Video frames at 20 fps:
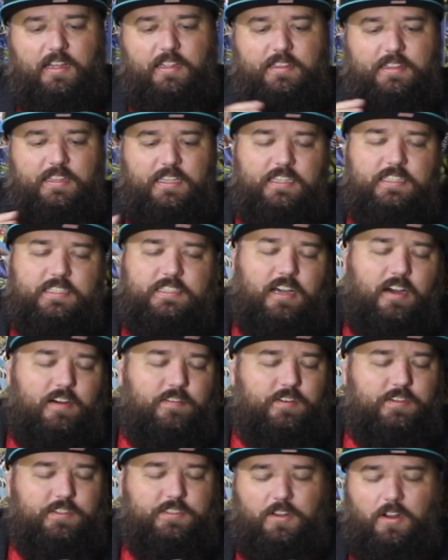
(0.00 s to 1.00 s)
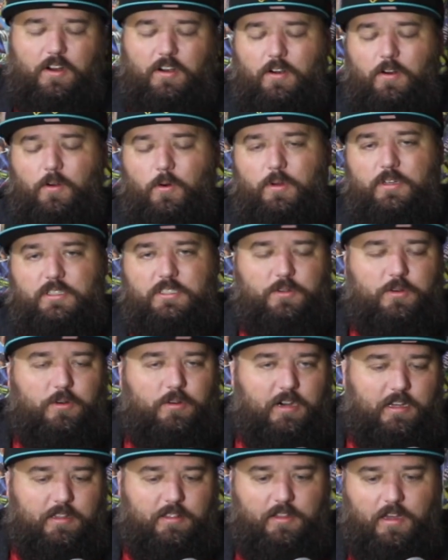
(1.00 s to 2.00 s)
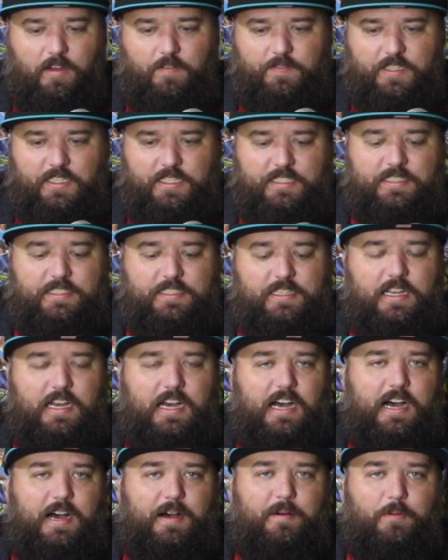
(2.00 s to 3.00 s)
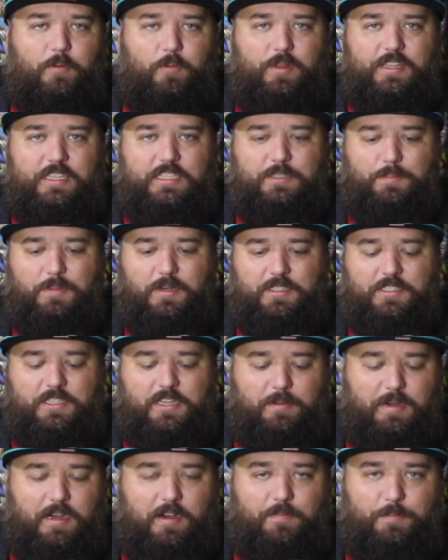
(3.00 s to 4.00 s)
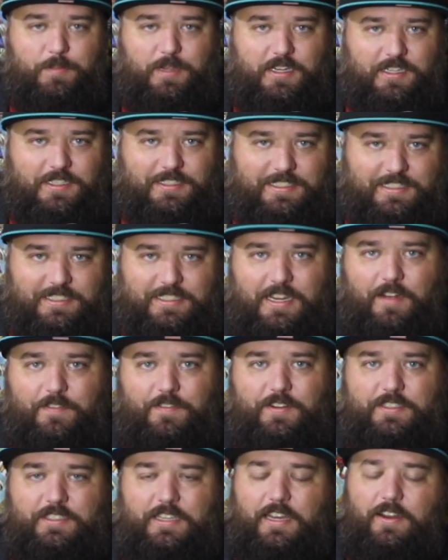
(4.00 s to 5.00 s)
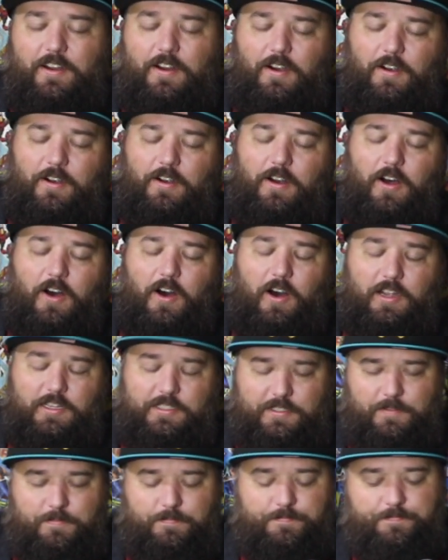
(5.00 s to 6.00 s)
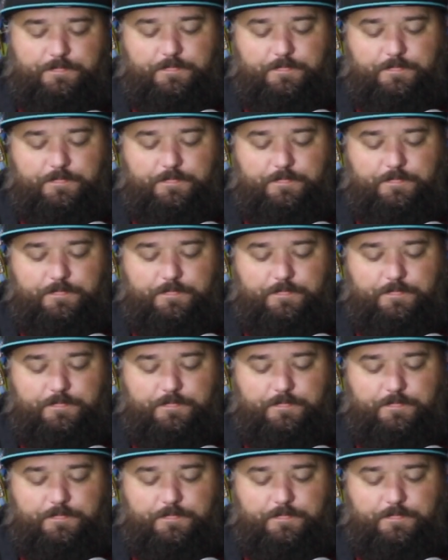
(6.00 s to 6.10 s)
These covers are always cool. I love these when these books come out because these covers, they are awesome.